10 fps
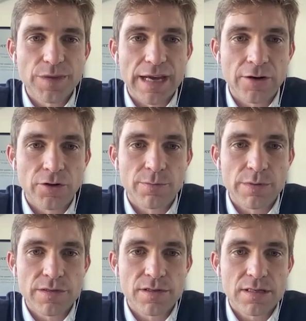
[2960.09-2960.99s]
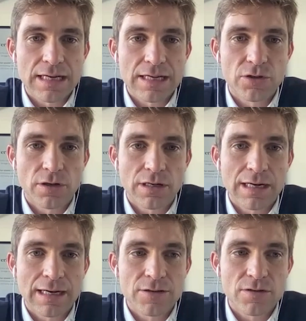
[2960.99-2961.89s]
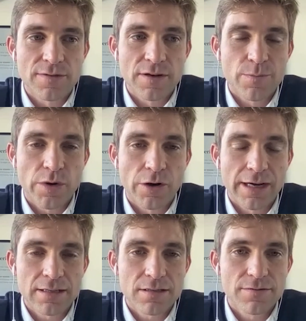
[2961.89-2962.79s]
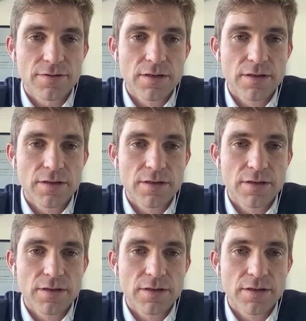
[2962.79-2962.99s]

and on the business side, you've got a client who's very proactive.